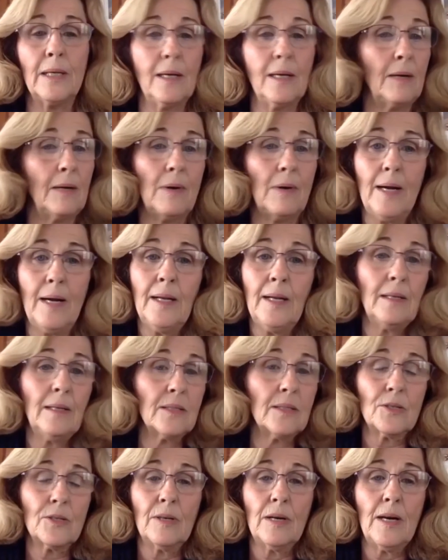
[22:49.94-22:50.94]
it. I read it, yeah.
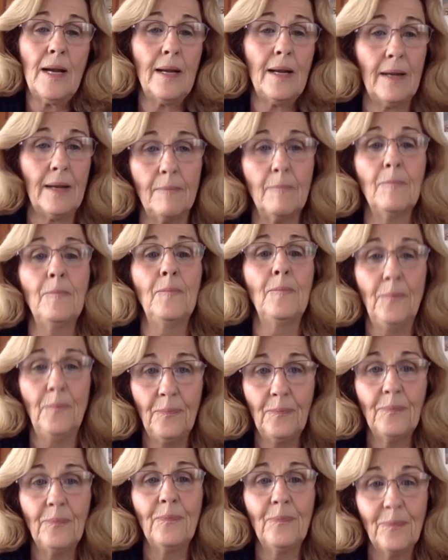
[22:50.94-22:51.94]
it's great.
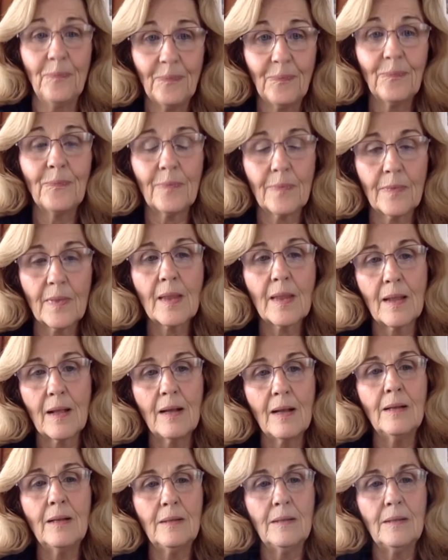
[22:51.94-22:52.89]
And uh, and so he